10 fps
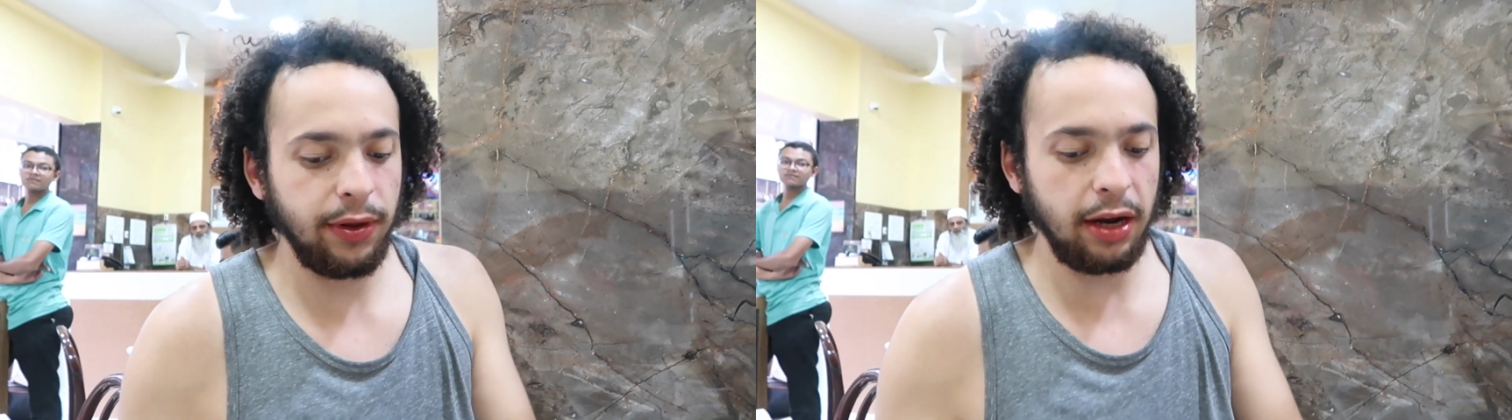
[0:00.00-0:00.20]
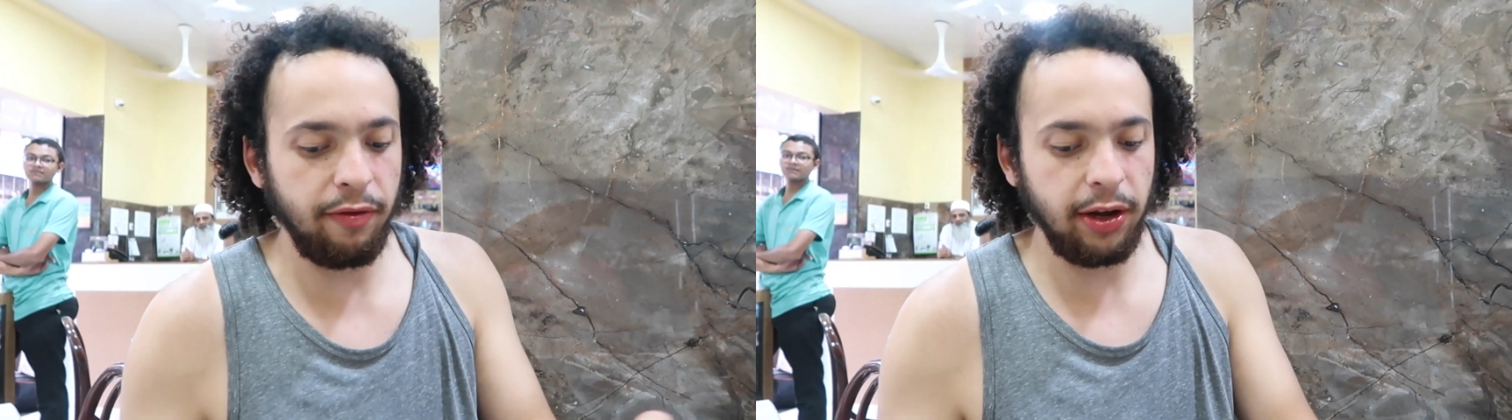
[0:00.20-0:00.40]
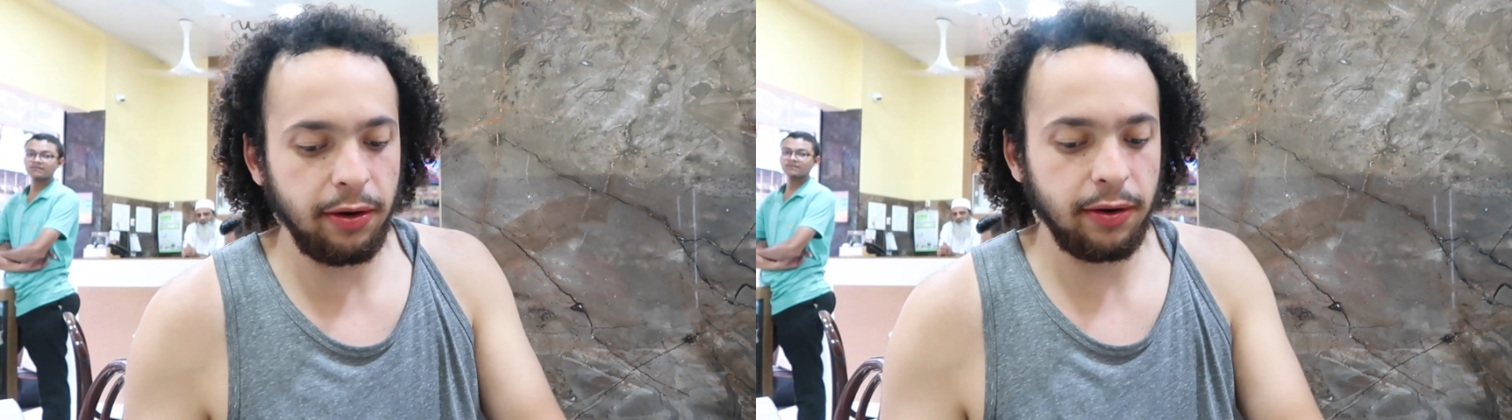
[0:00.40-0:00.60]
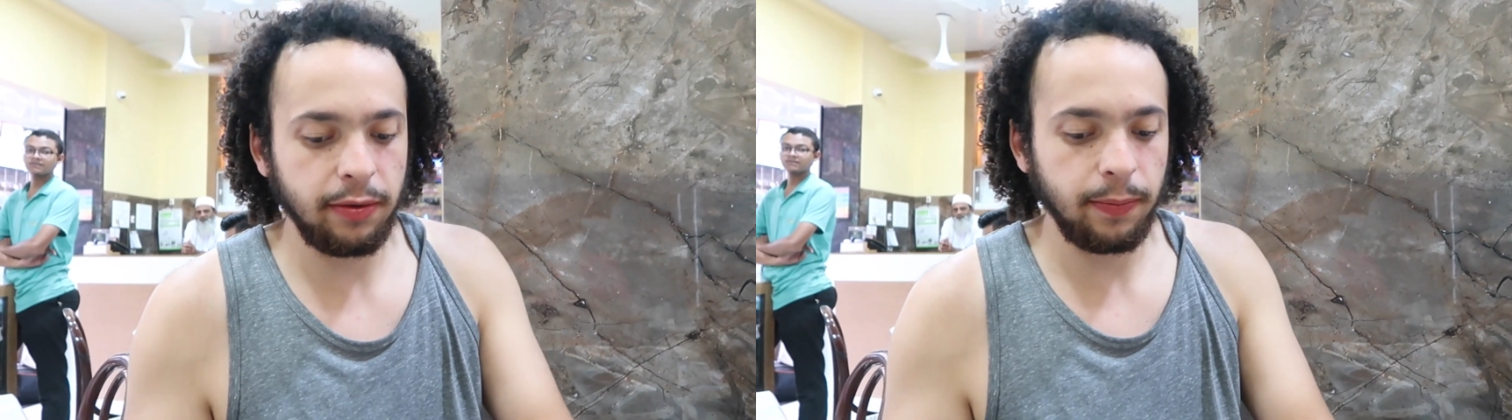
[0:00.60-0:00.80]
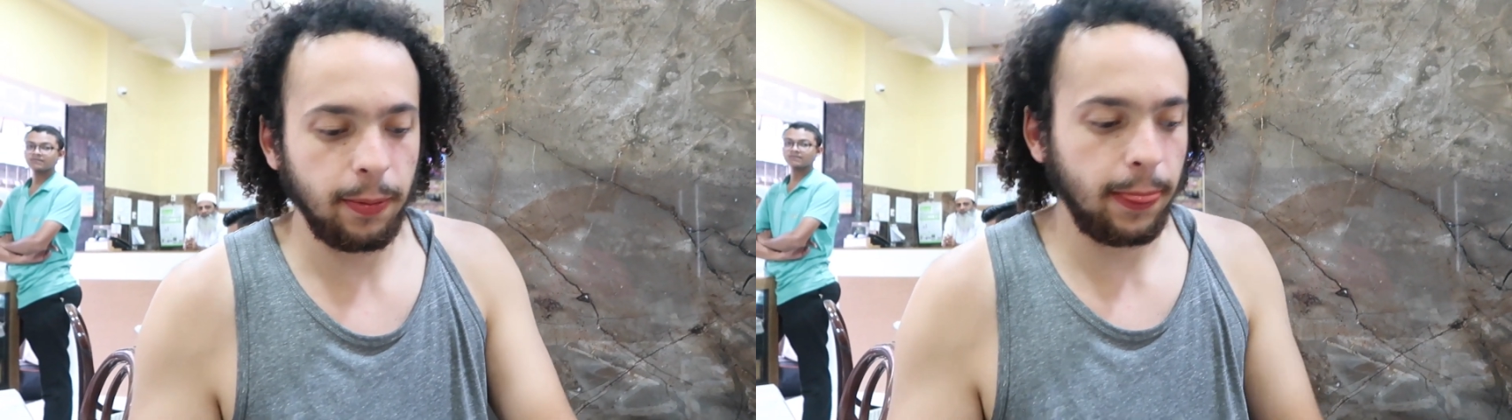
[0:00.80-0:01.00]
That's a
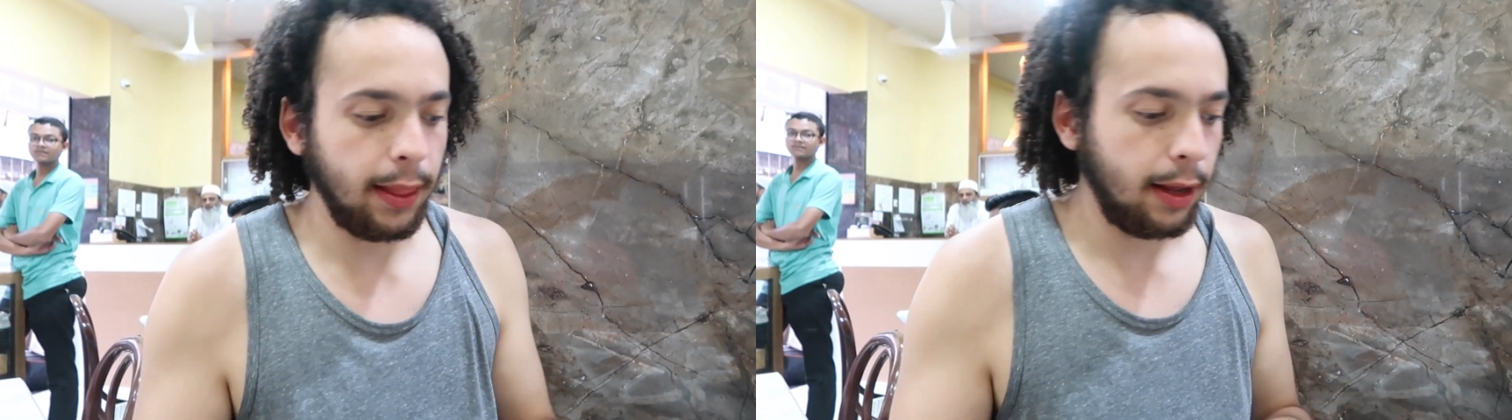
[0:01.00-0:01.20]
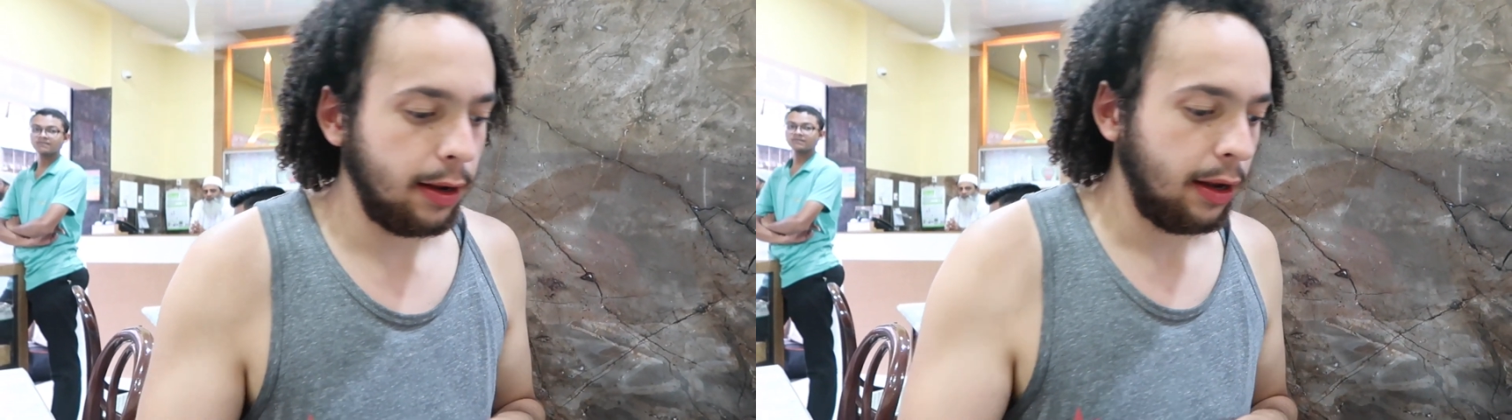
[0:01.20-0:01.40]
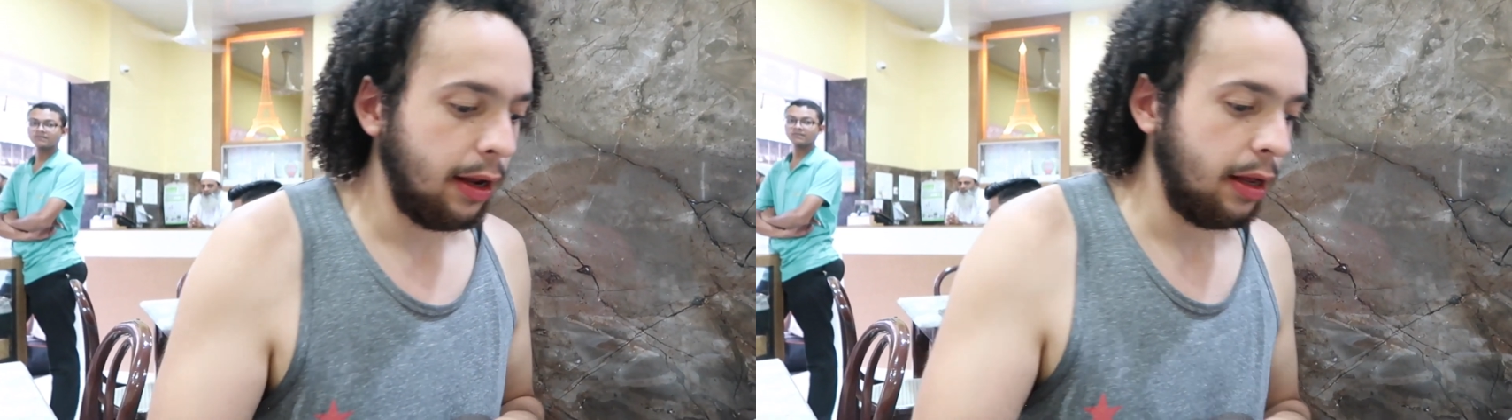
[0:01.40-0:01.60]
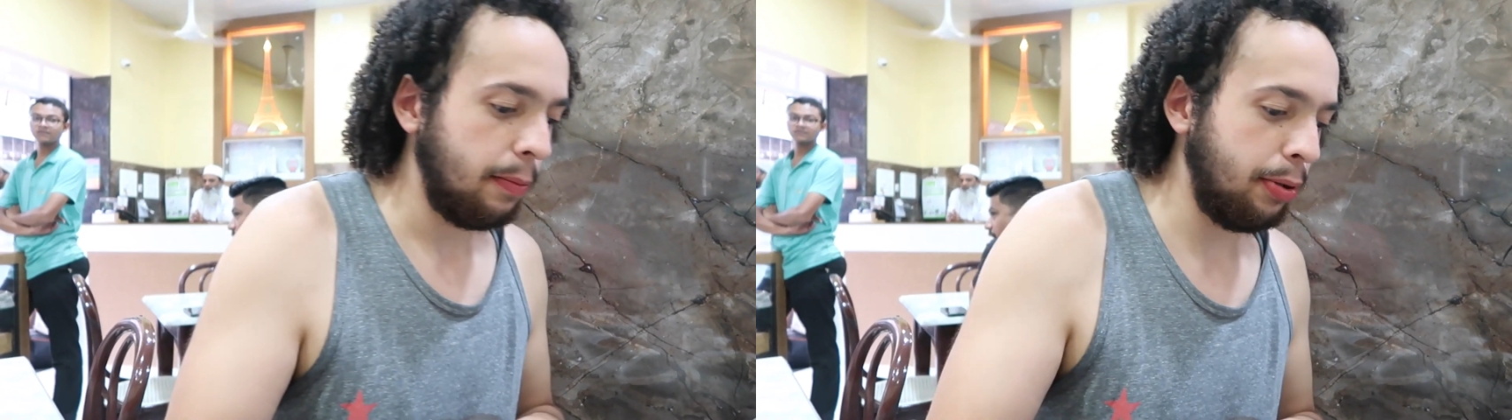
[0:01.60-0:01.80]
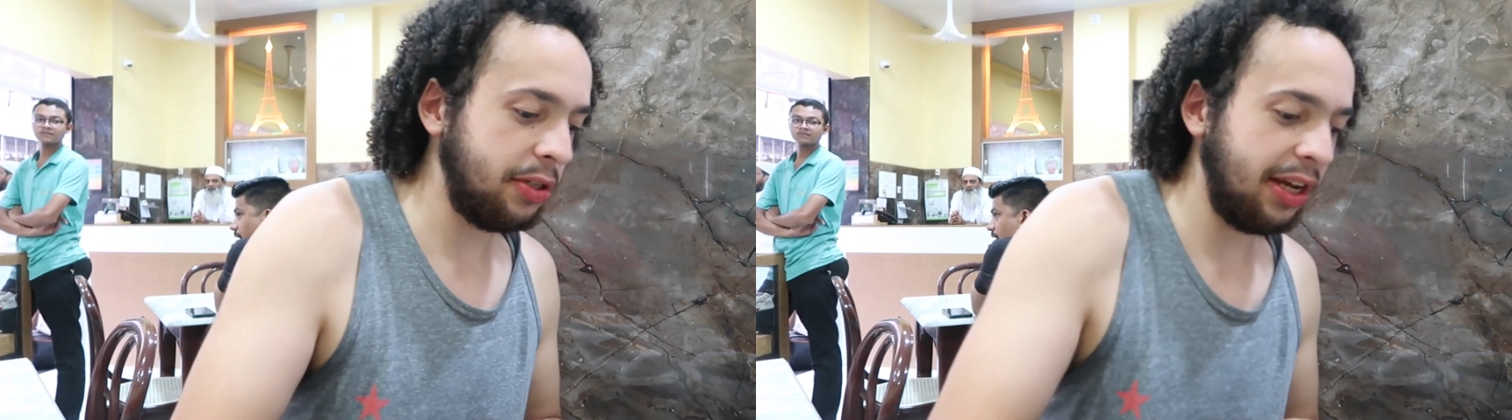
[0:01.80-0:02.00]

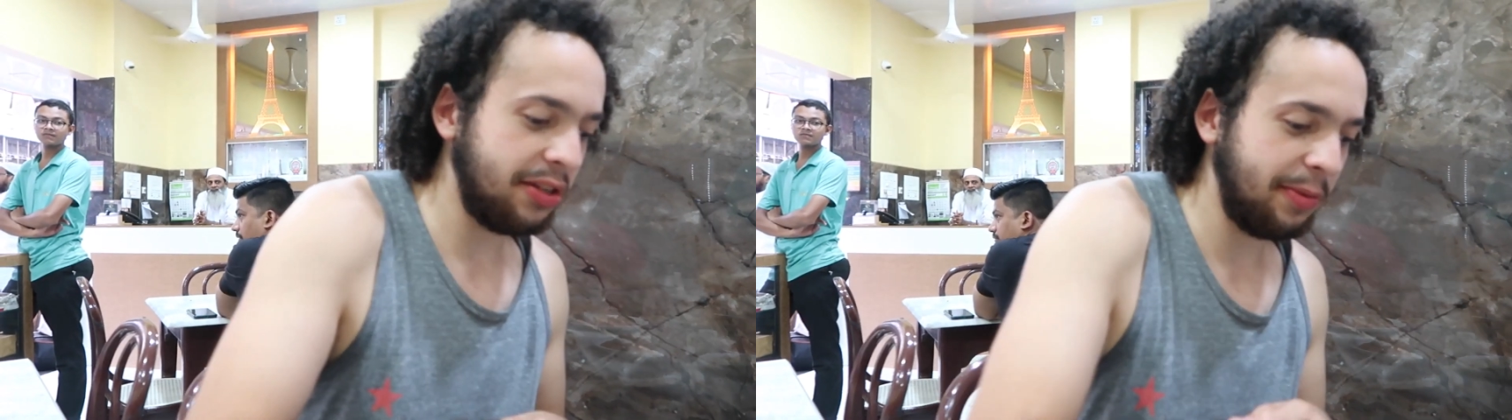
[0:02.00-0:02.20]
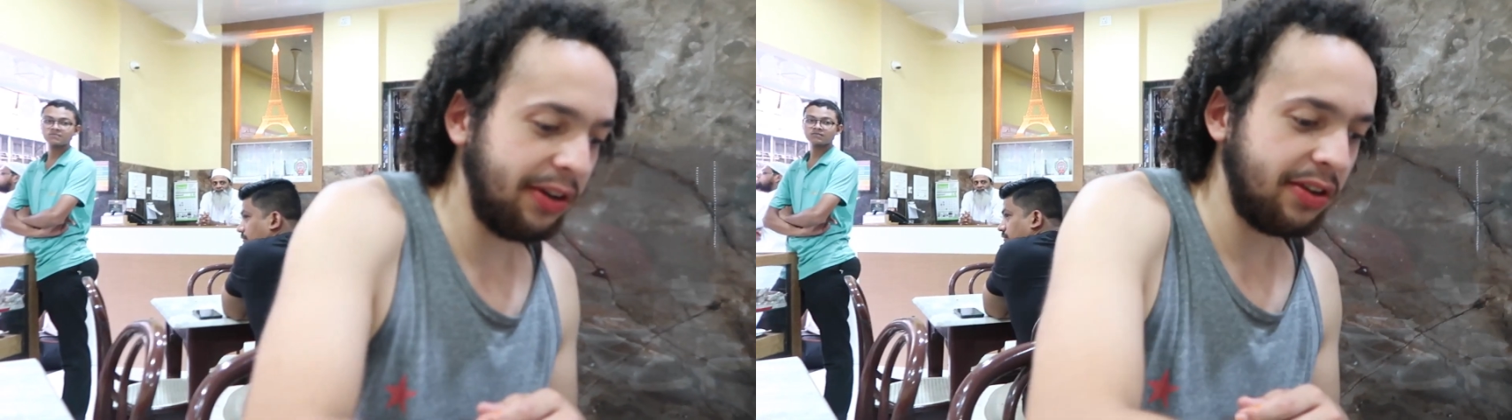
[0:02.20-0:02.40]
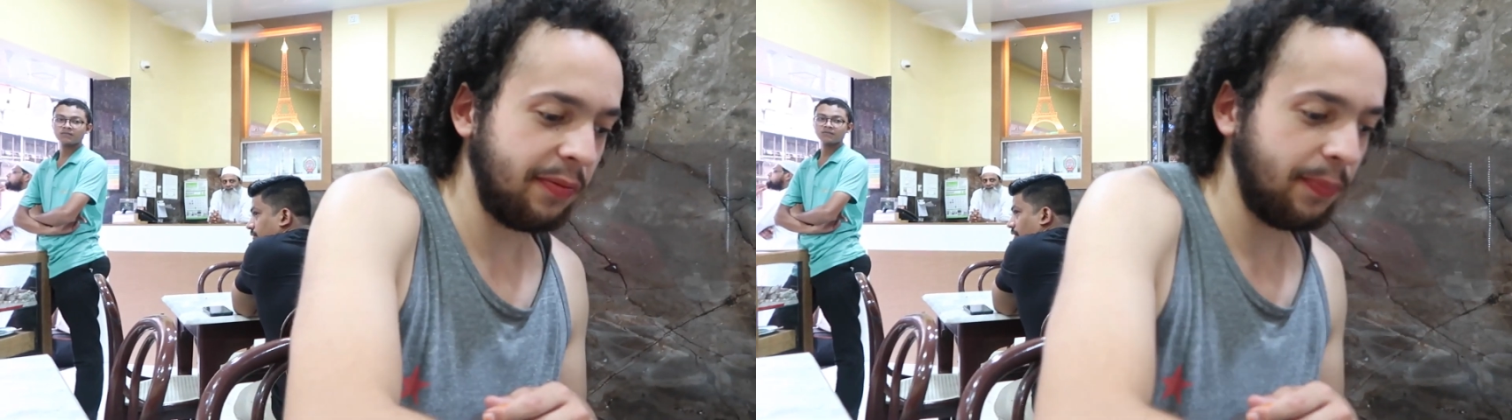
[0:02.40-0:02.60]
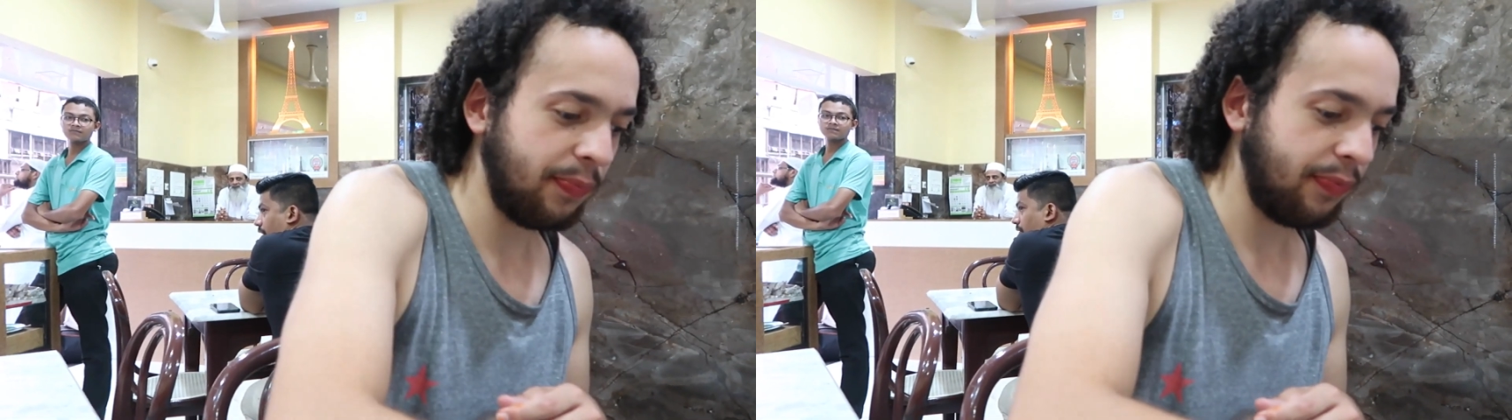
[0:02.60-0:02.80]
fact. He admits it's